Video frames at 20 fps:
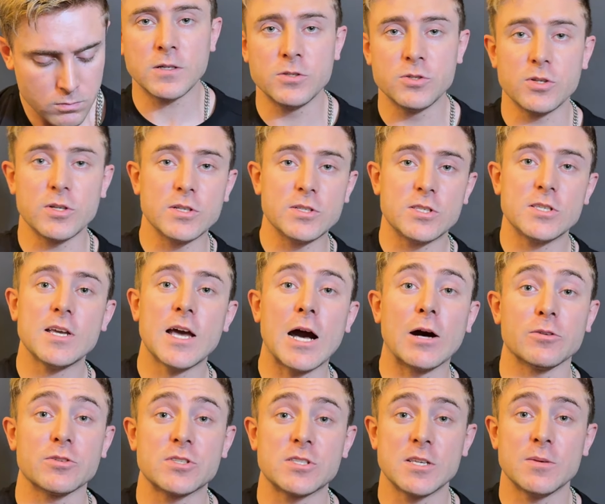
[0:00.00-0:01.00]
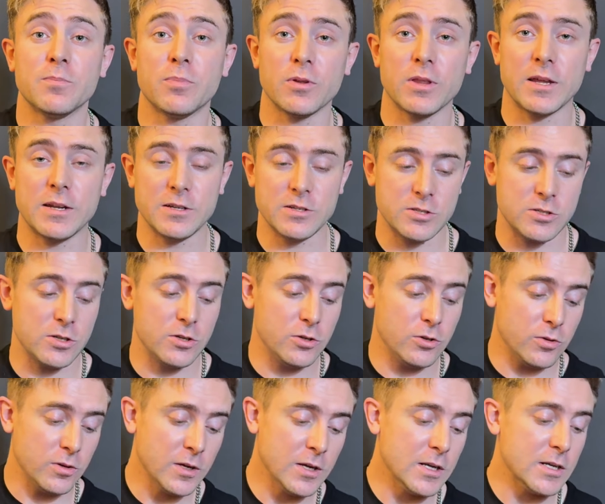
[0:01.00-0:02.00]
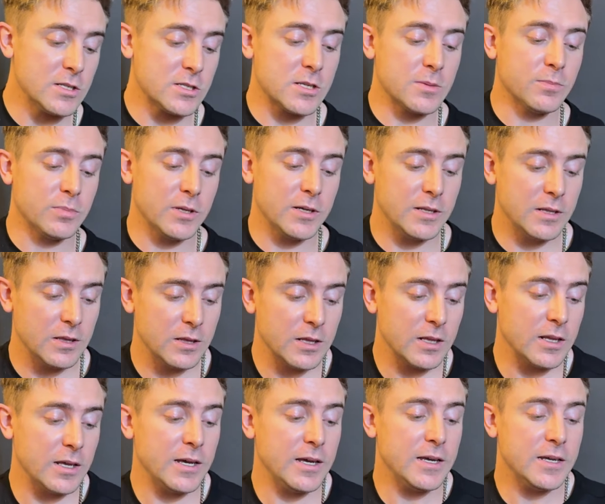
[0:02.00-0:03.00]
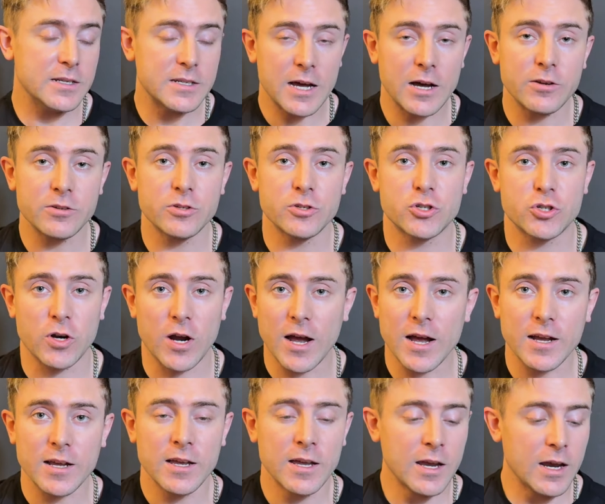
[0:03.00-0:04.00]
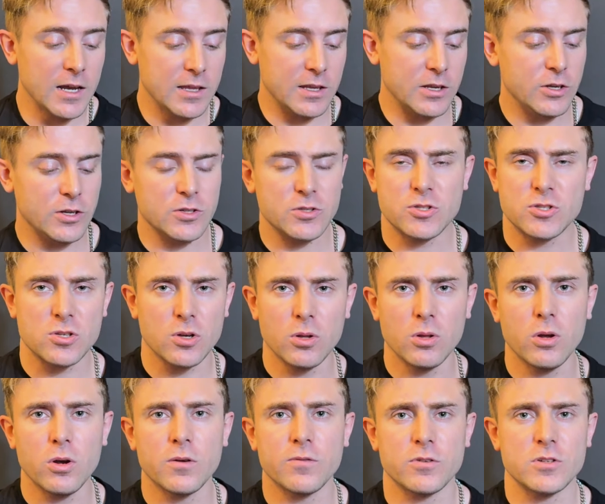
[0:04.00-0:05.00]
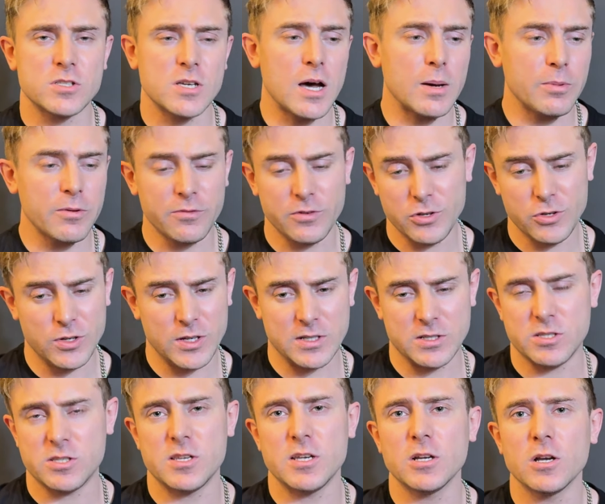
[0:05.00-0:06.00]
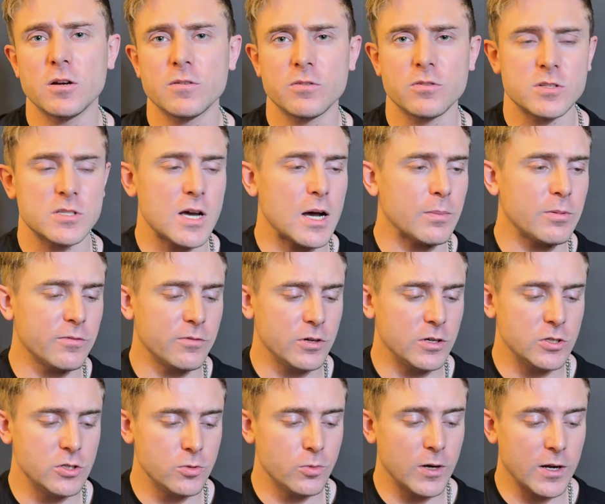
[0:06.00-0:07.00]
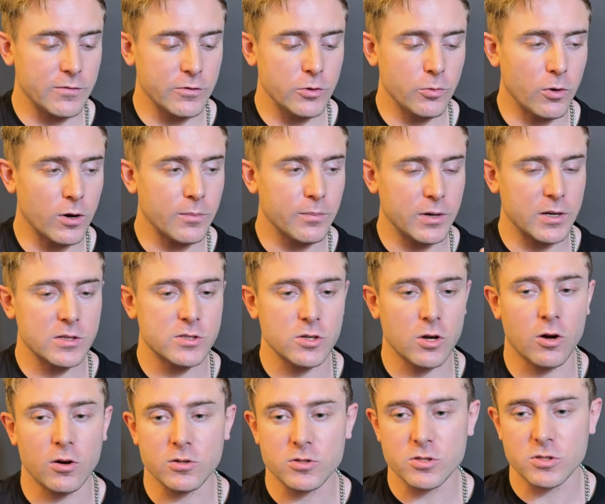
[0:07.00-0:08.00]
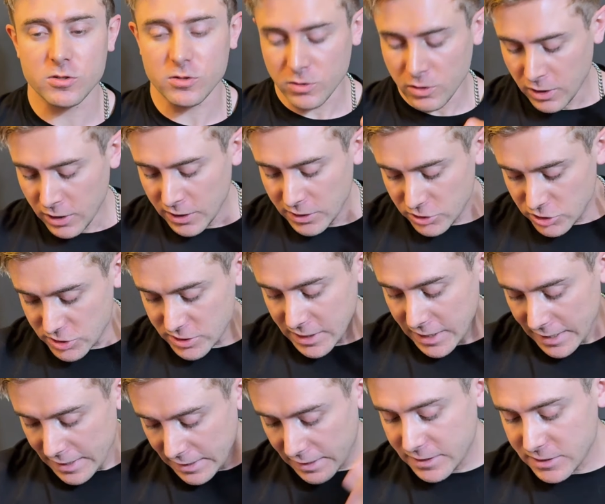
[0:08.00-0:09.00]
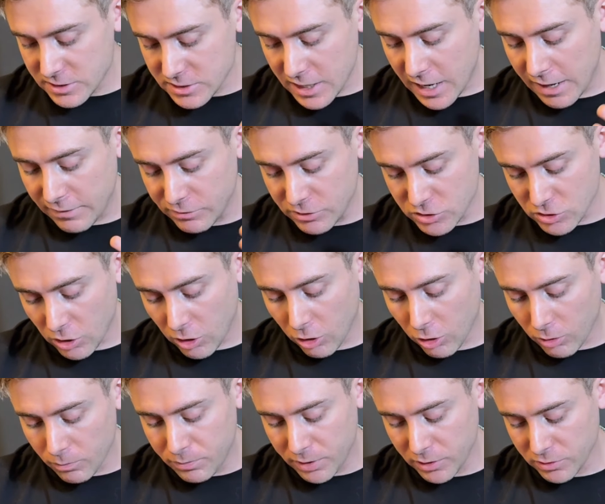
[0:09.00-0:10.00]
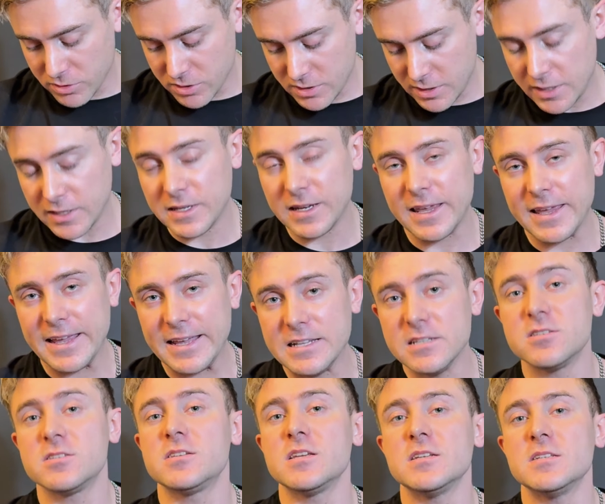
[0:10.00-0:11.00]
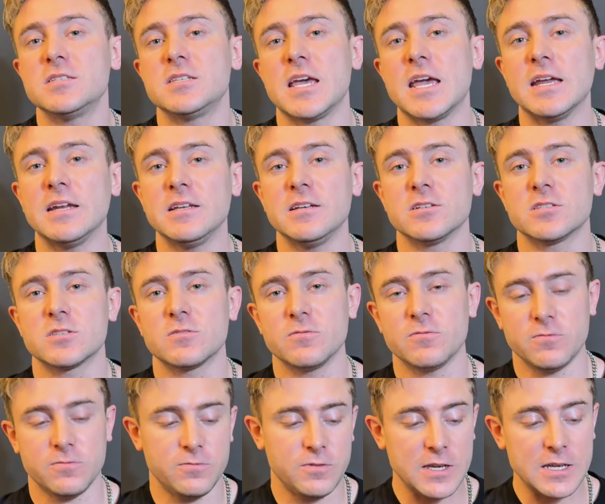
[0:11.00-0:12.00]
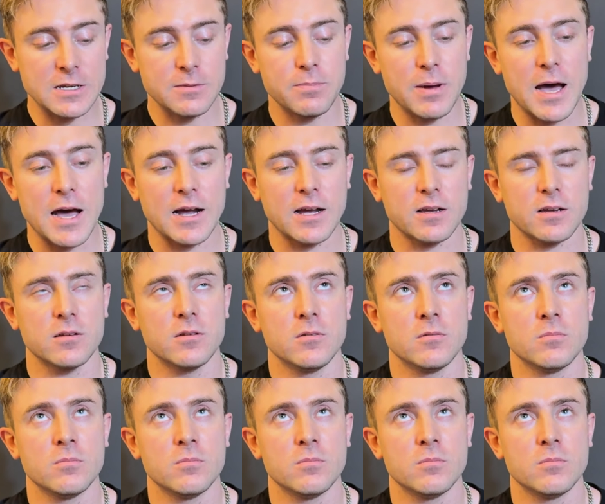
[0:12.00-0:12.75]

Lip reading: So you can see how simple that is to do. Simply lay down your track, then you can solo over top of it, you can sing over top of it, you can do whatever you want, but it's also just nice to have this all built in instantaneous feedback,